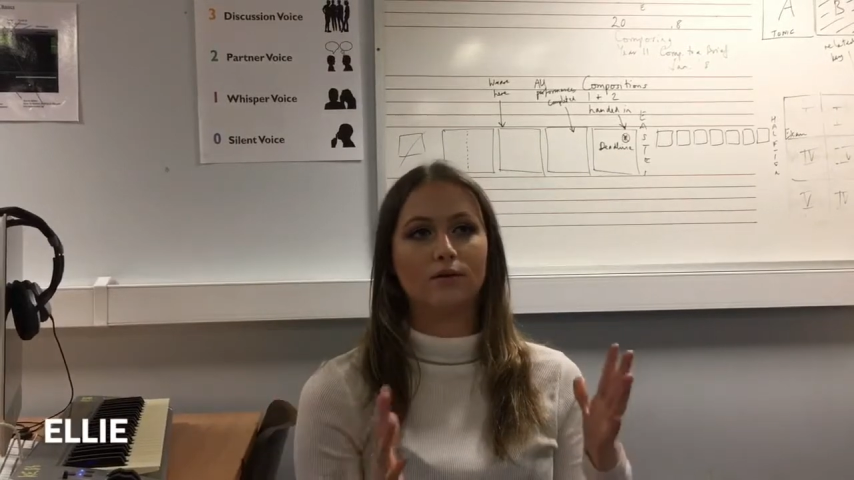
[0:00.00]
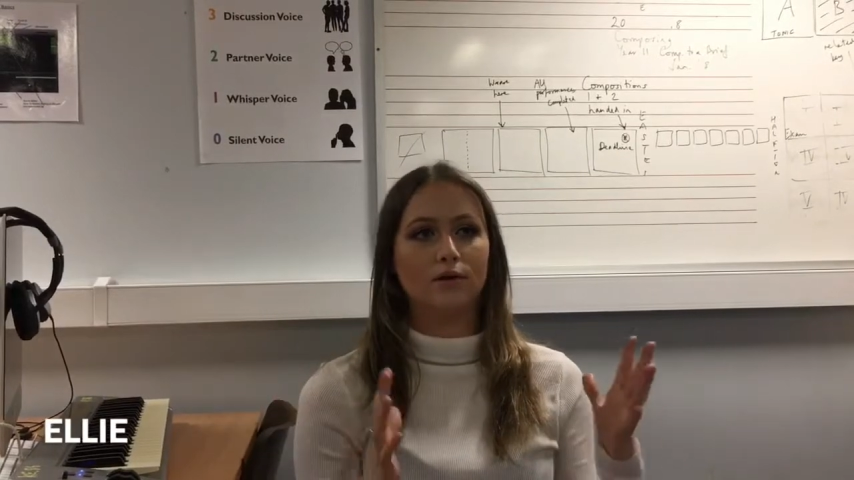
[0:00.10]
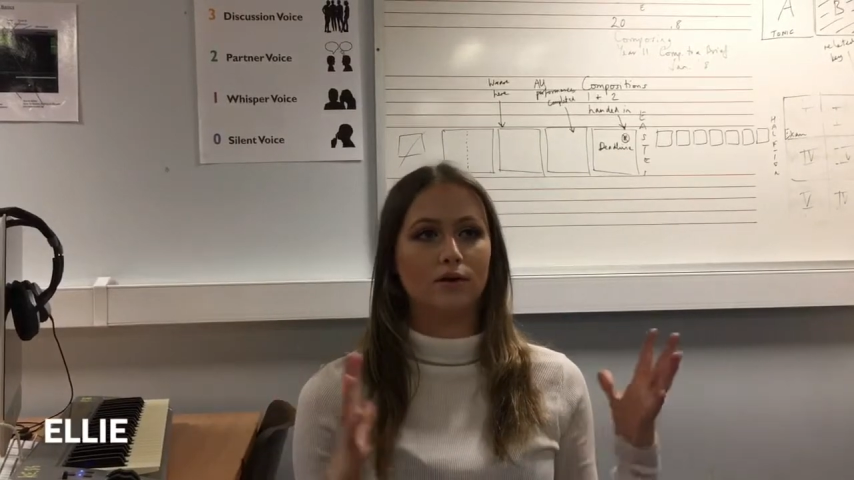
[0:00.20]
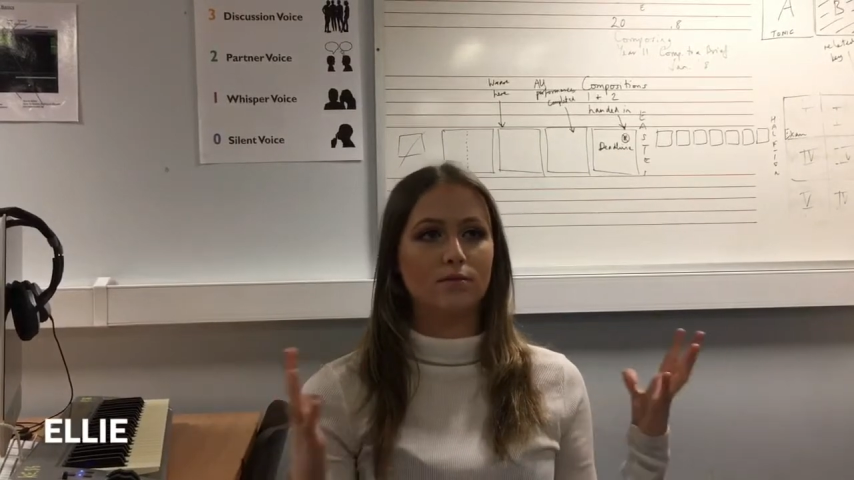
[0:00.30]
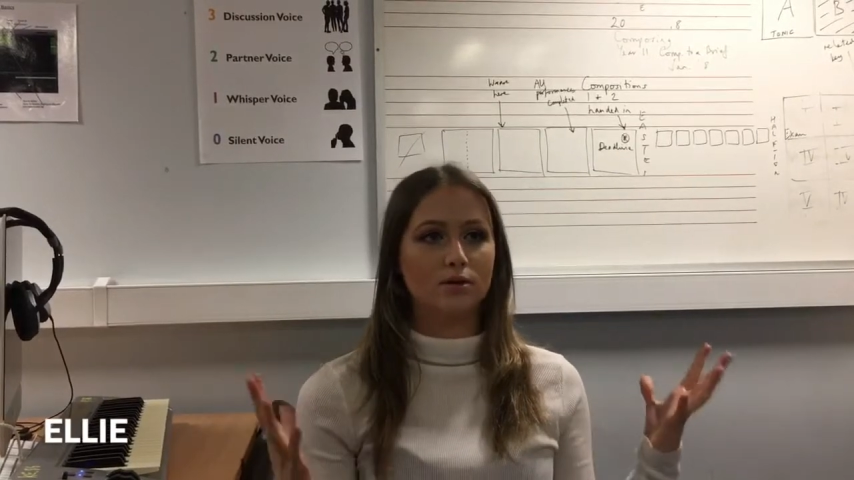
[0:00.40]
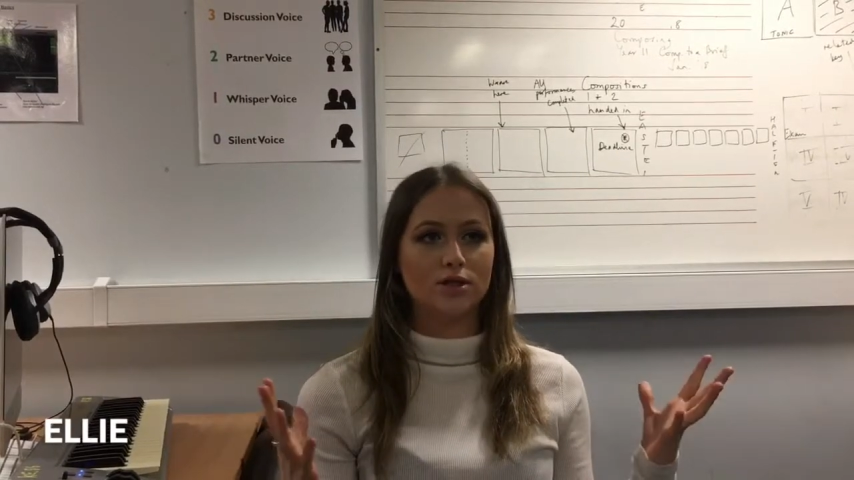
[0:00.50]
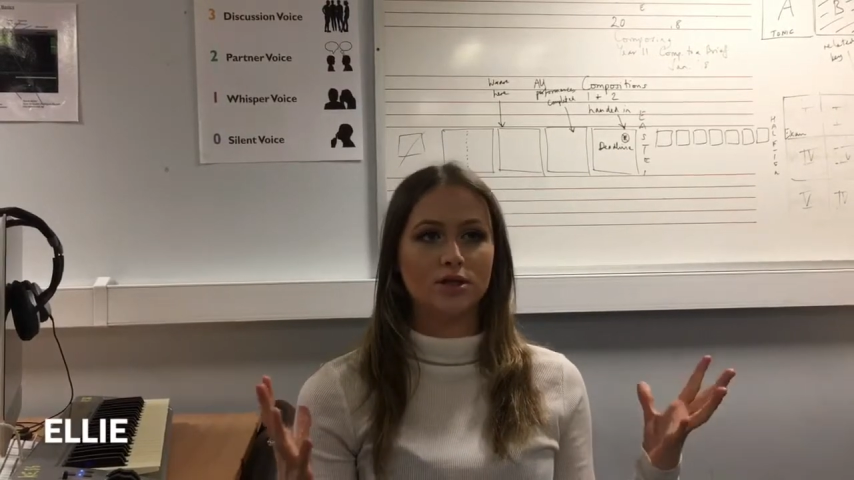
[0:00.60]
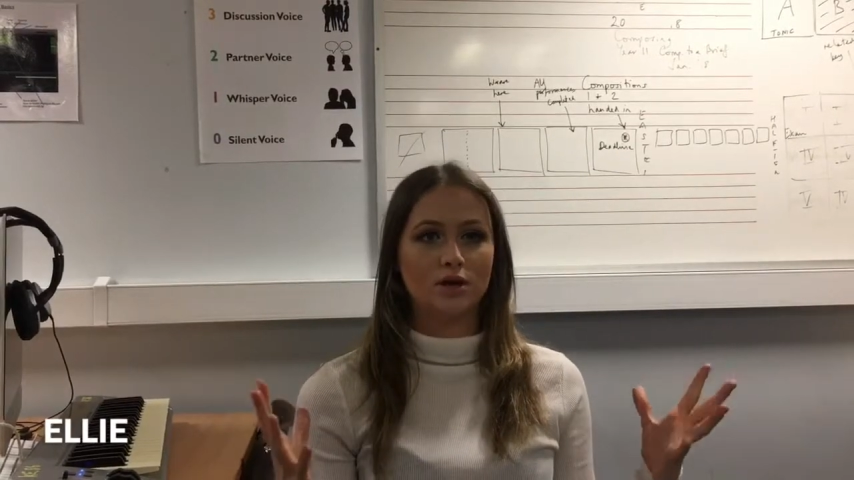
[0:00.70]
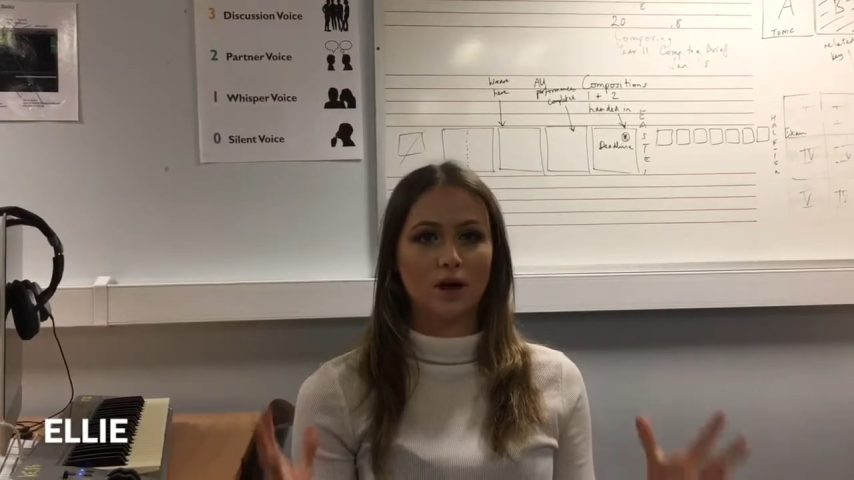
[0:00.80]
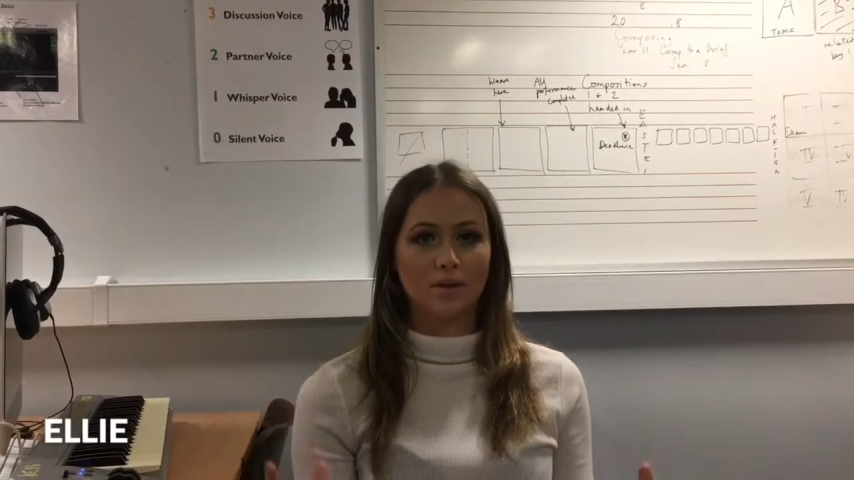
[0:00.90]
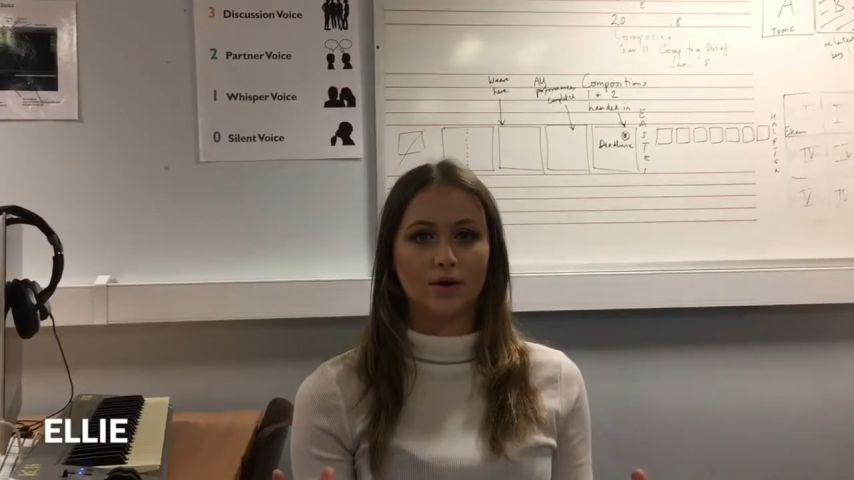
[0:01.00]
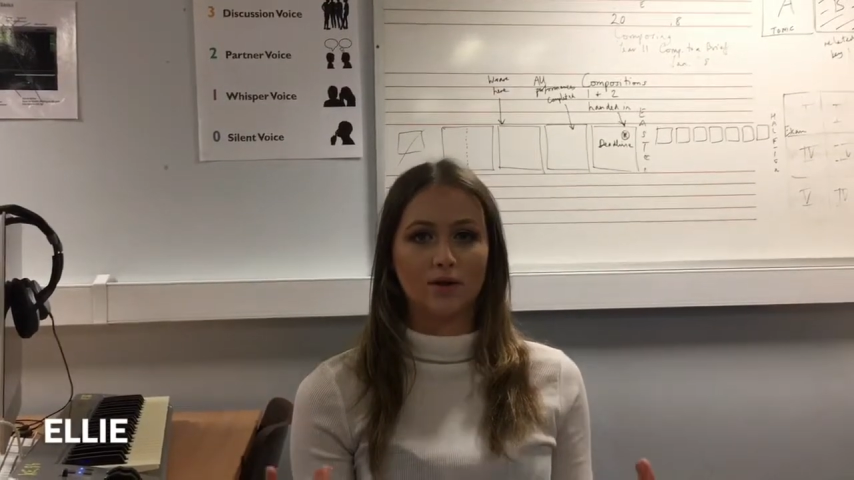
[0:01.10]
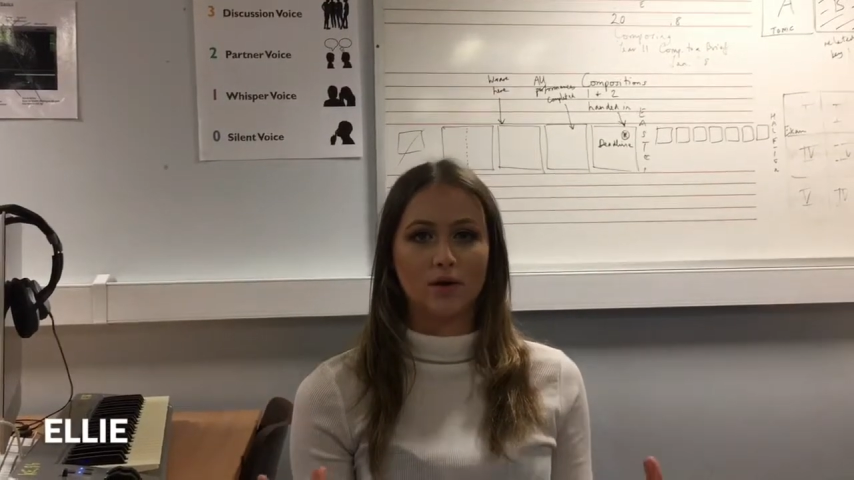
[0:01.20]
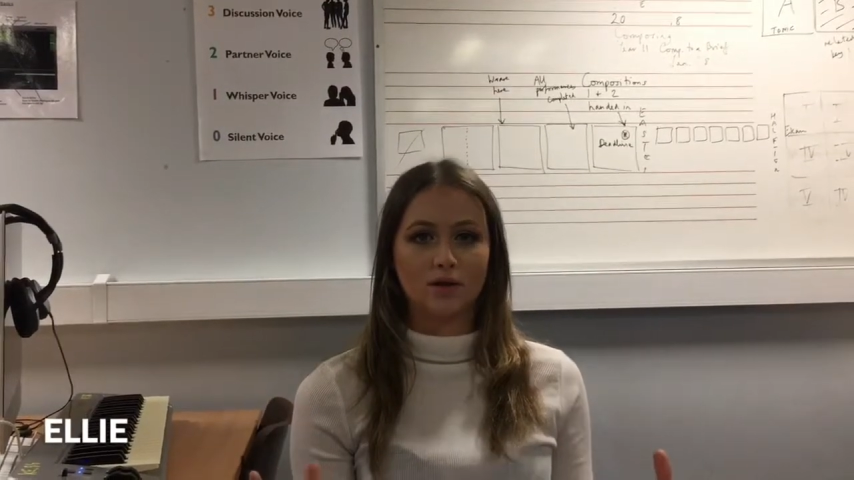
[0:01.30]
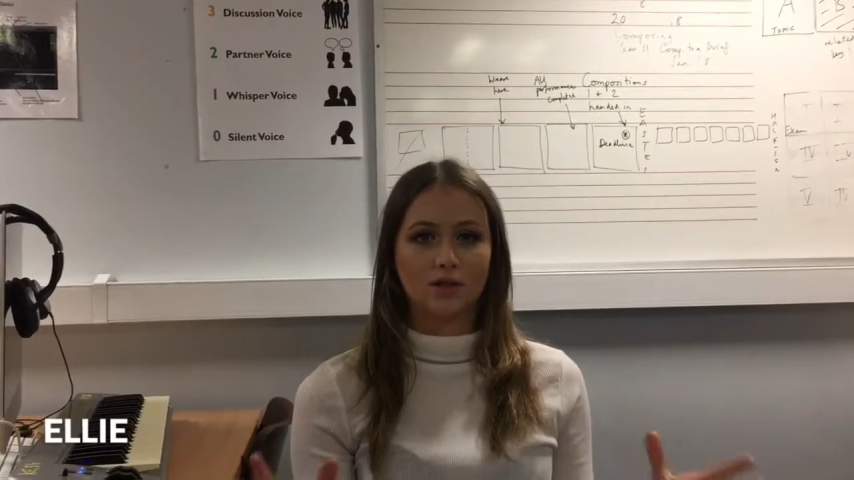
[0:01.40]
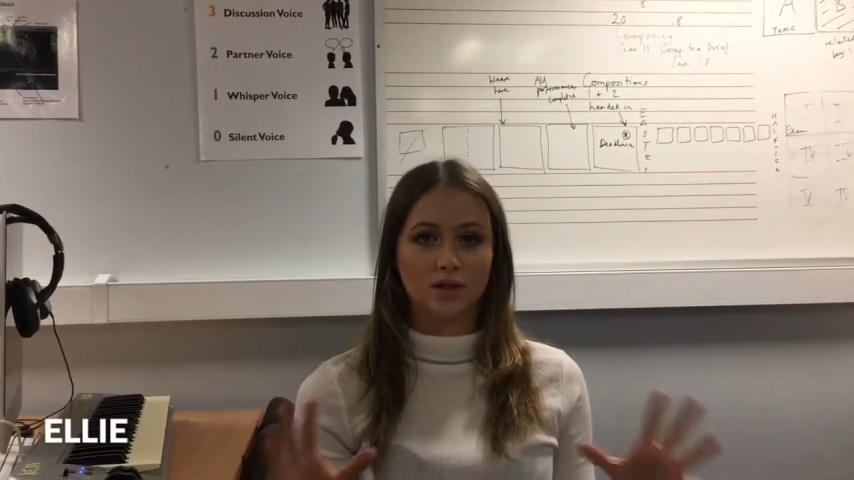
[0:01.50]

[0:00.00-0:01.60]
you know, the emotions that are coming across,